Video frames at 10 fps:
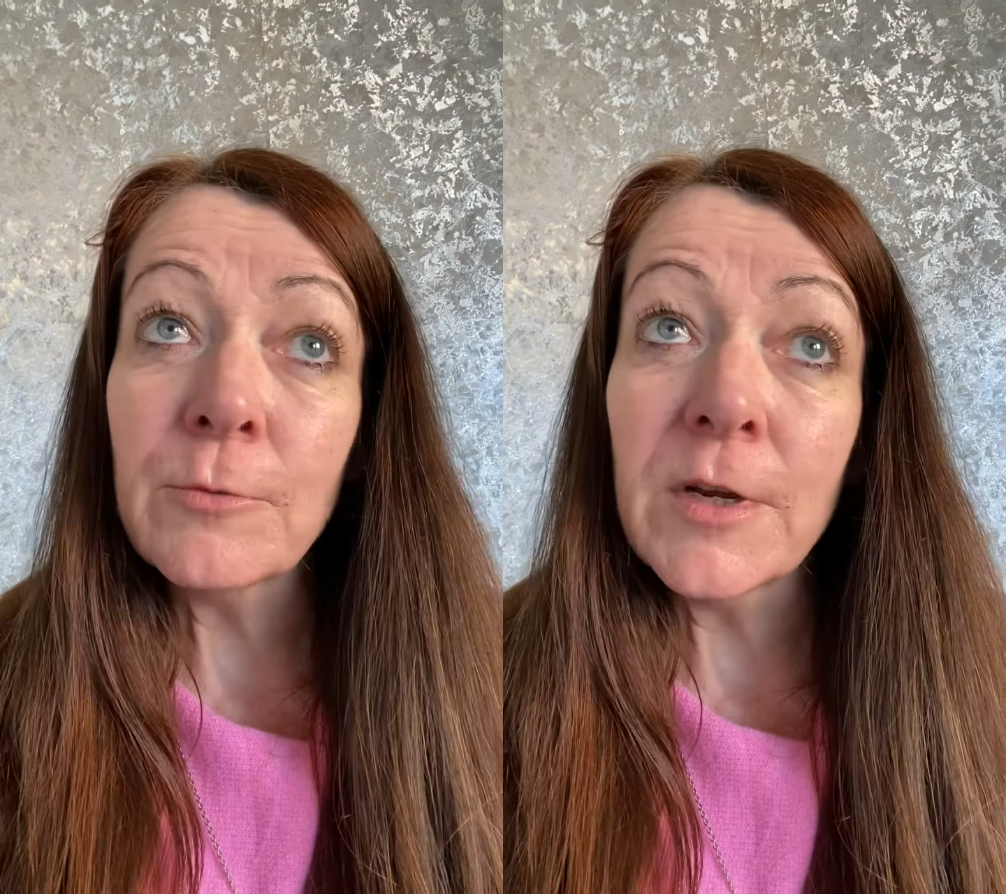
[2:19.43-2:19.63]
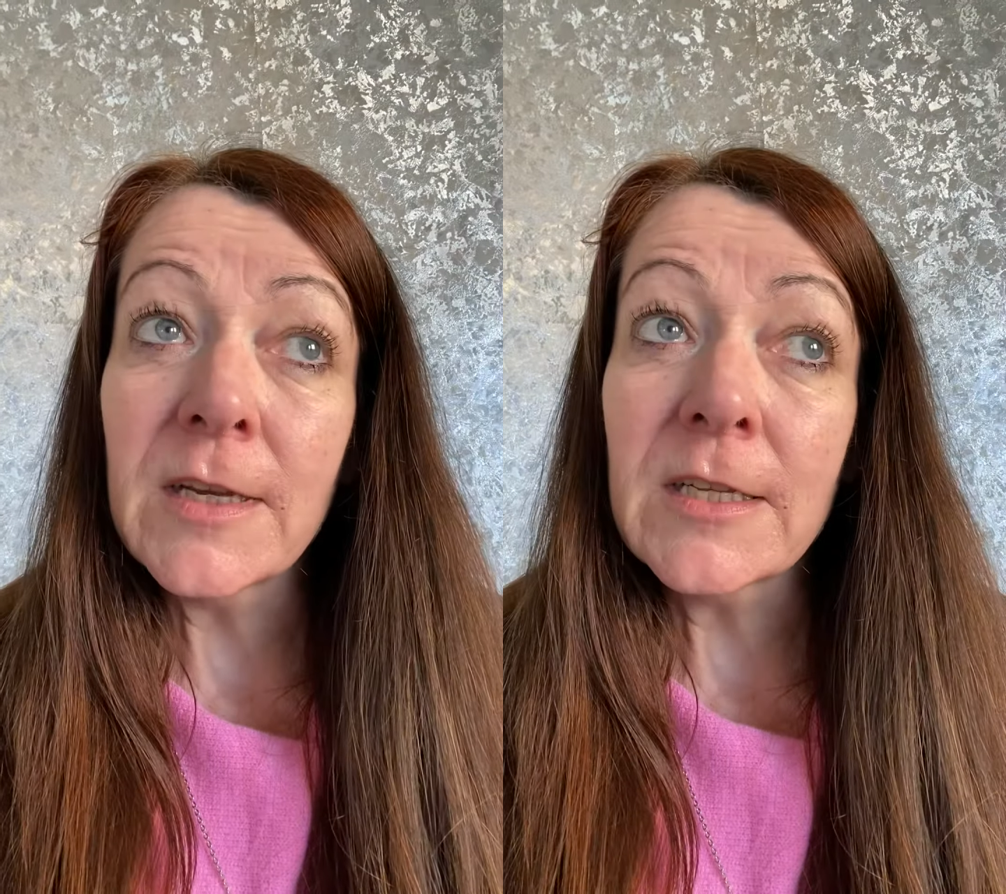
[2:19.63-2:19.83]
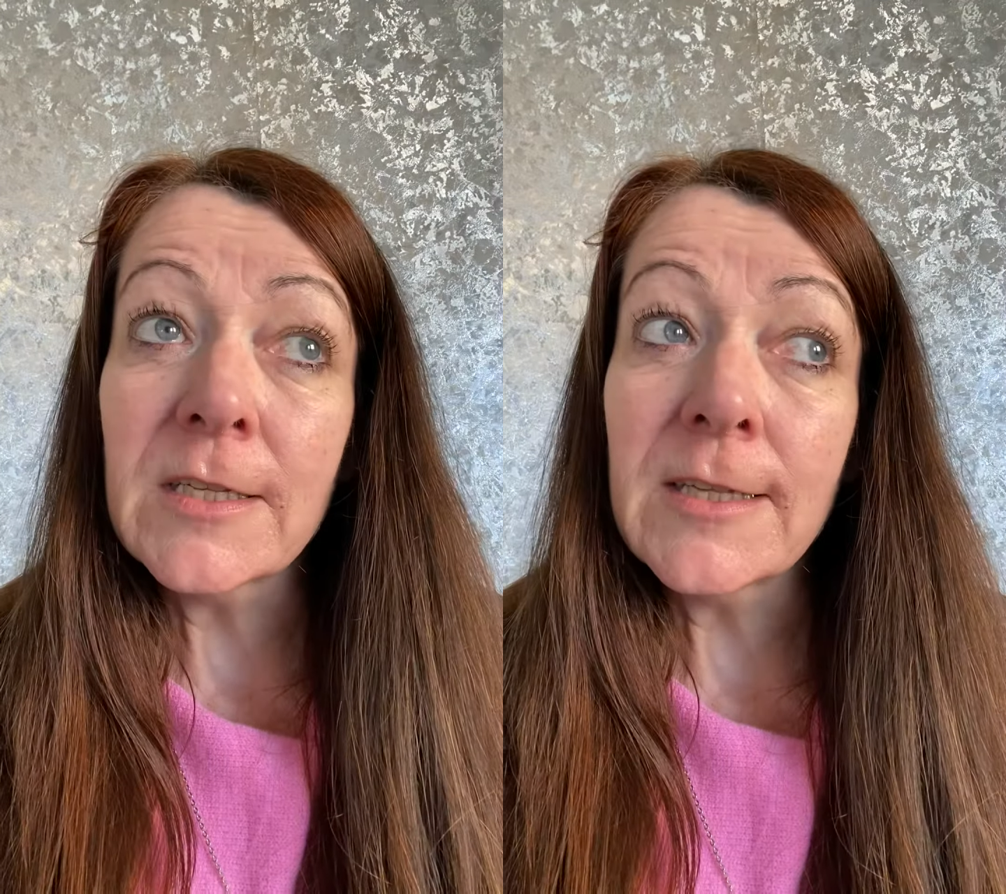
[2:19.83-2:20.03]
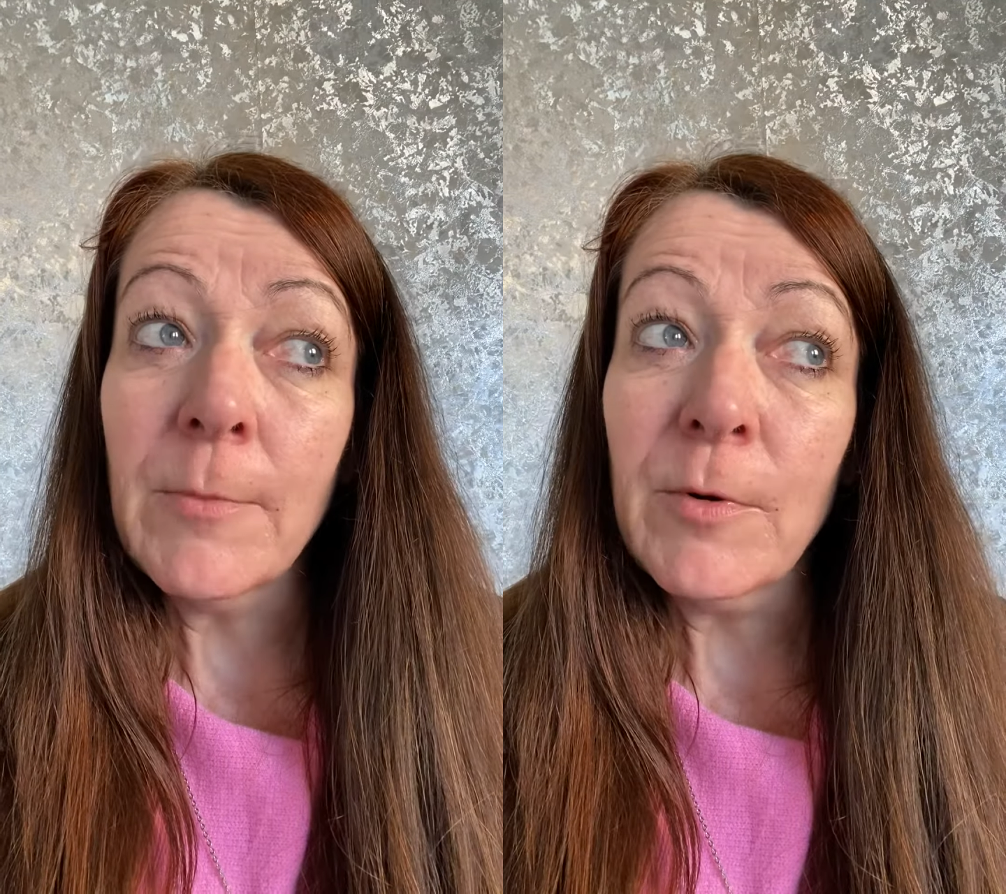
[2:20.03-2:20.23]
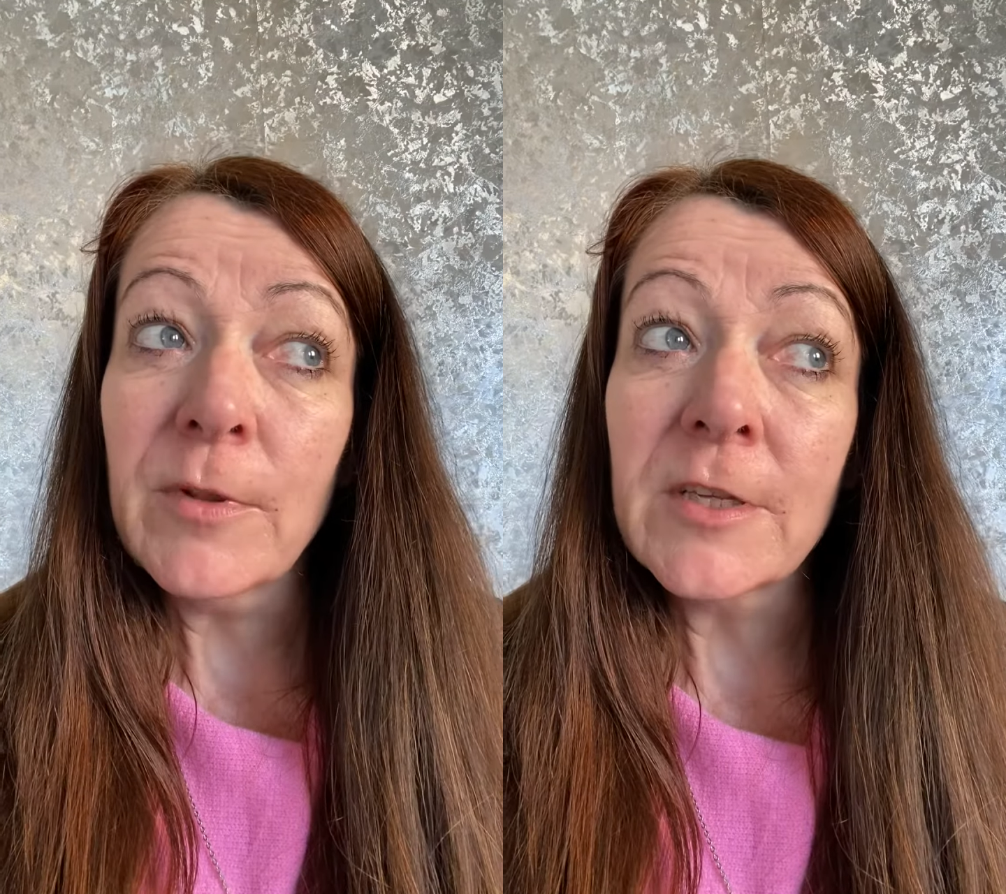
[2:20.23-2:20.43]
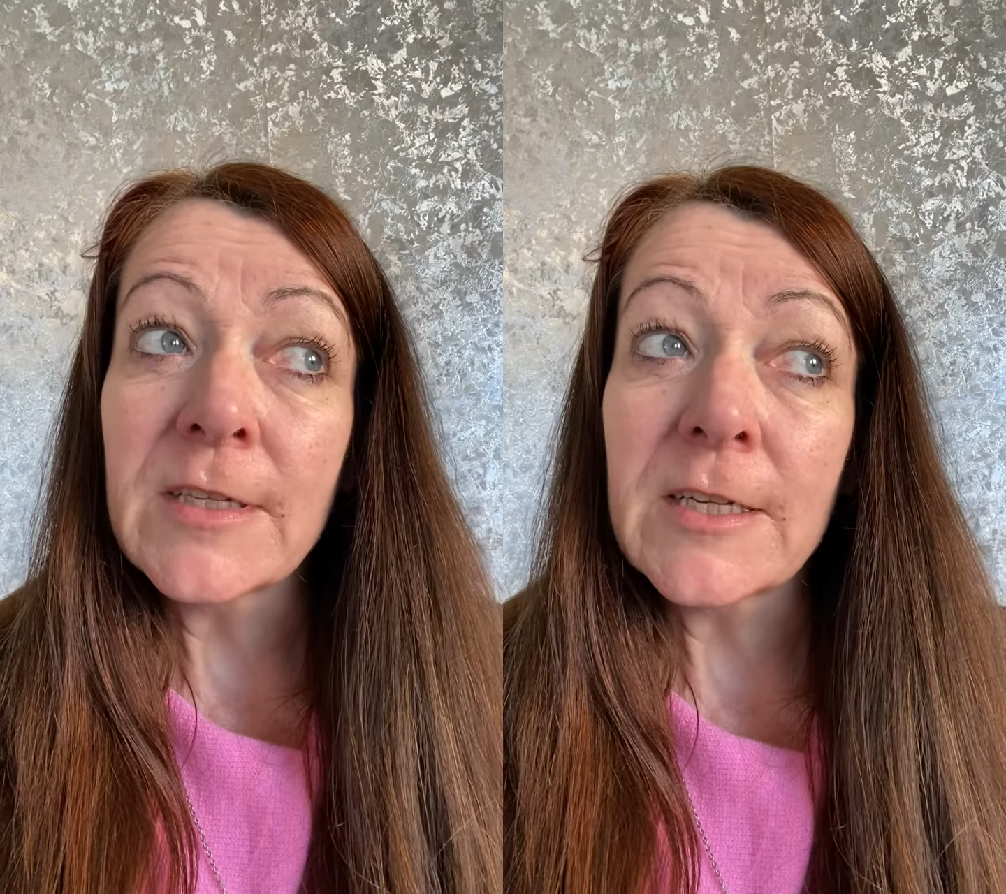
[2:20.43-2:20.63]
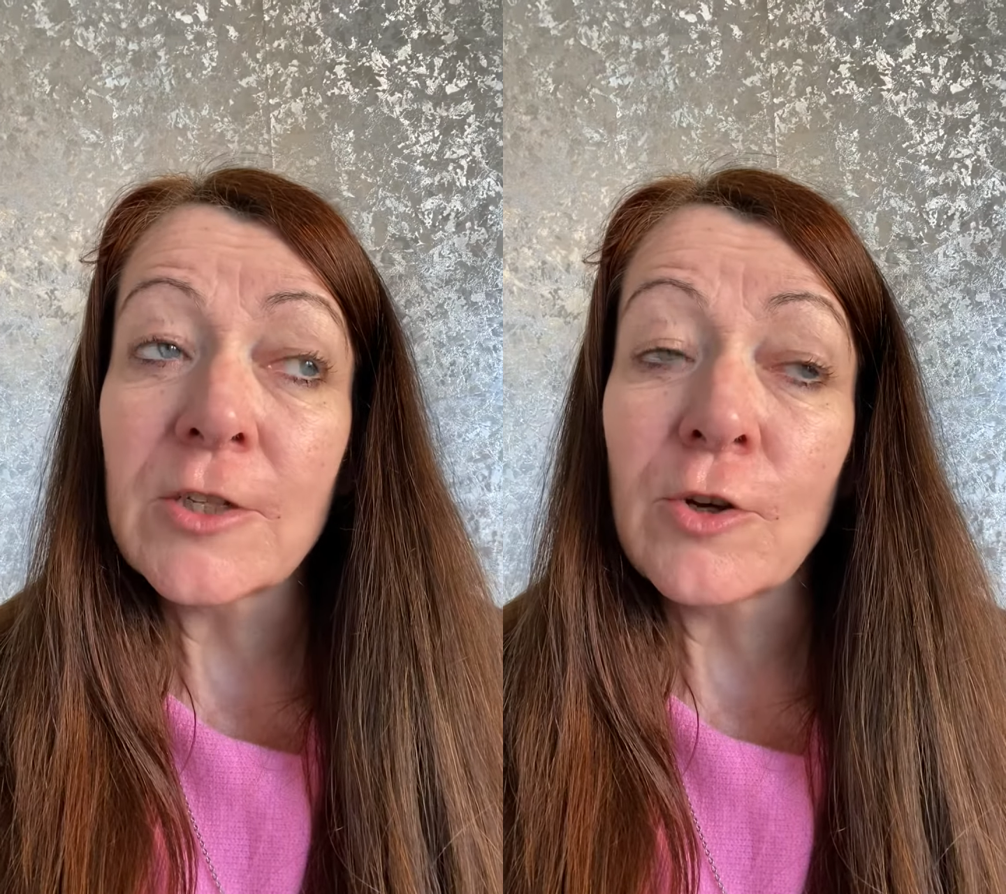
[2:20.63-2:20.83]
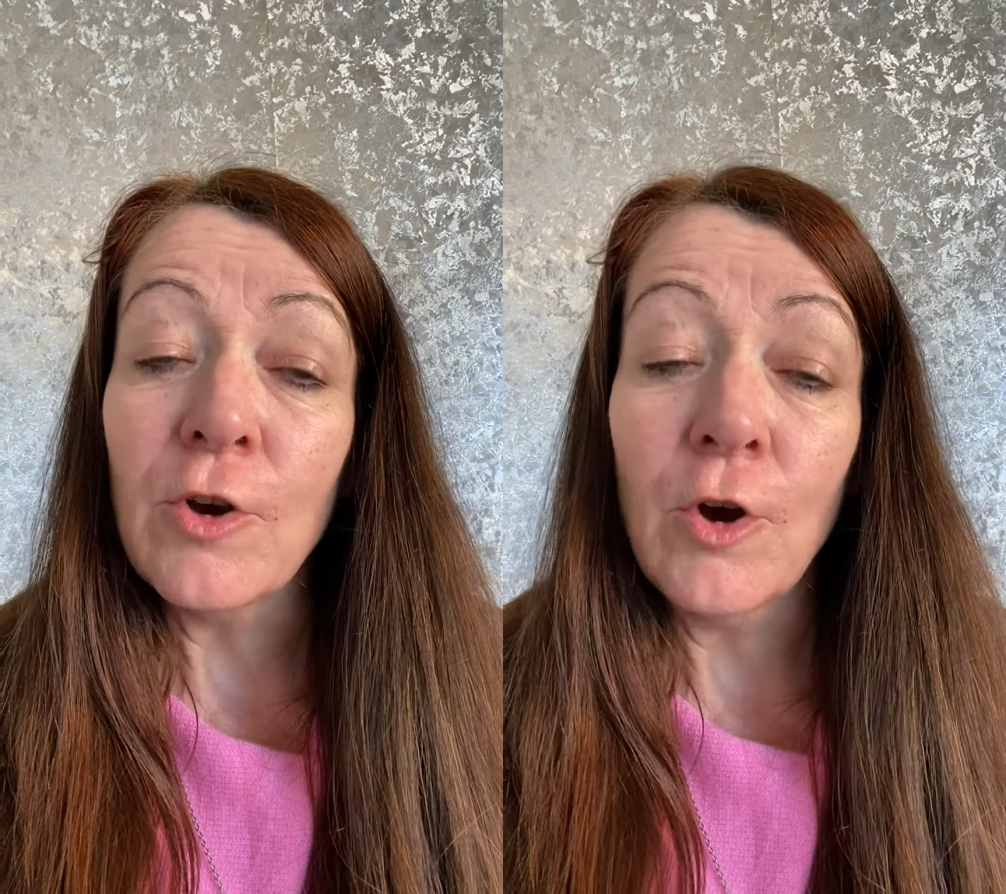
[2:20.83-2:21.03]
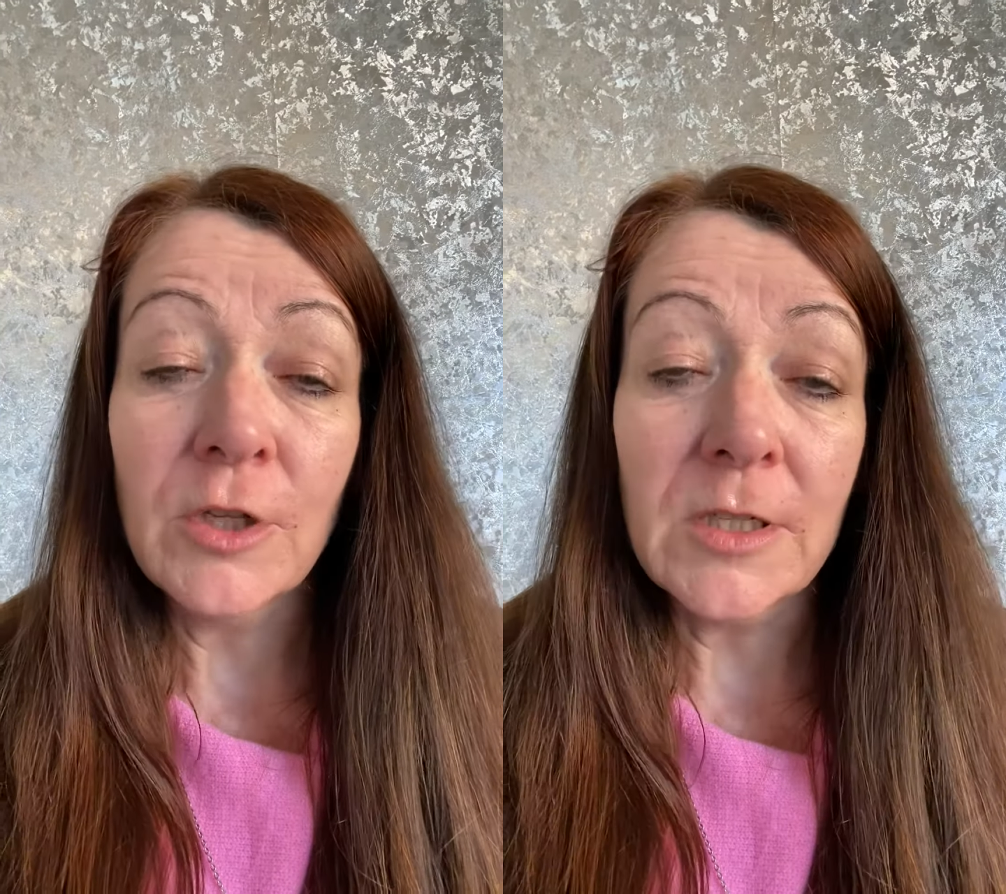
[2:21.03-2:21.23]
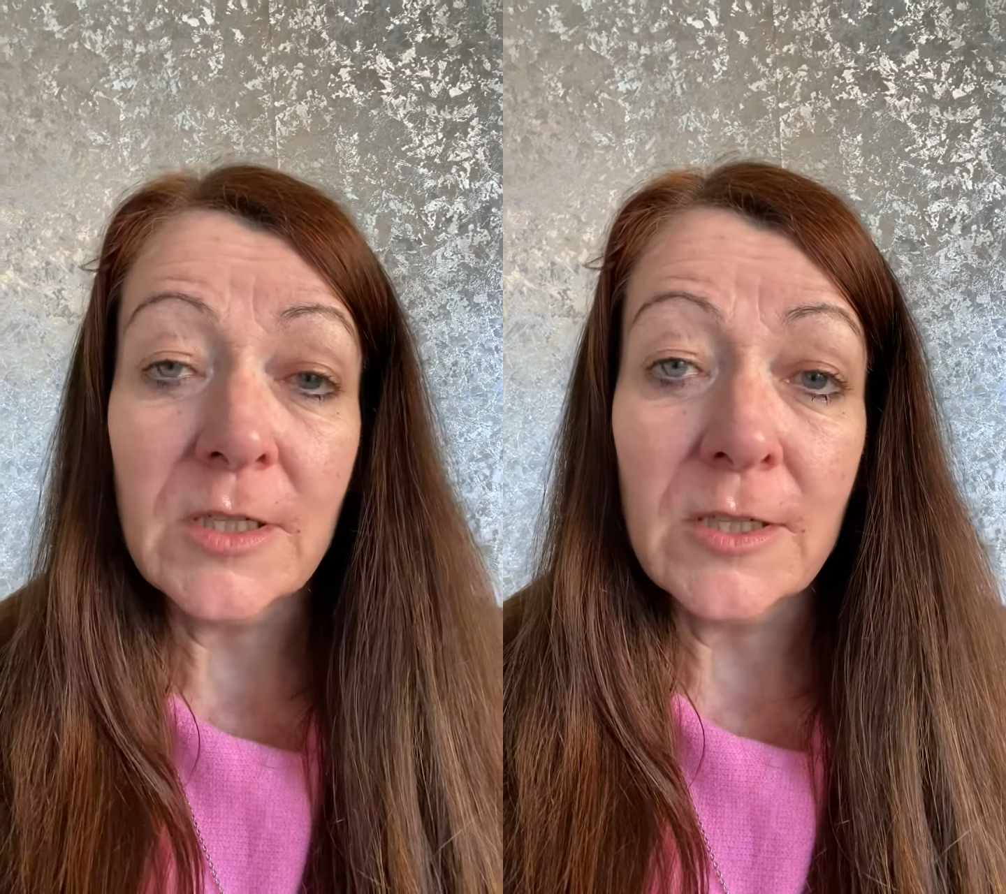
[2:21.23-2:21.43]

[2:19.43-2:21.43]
to work in the summer when the sun's a lot hotter.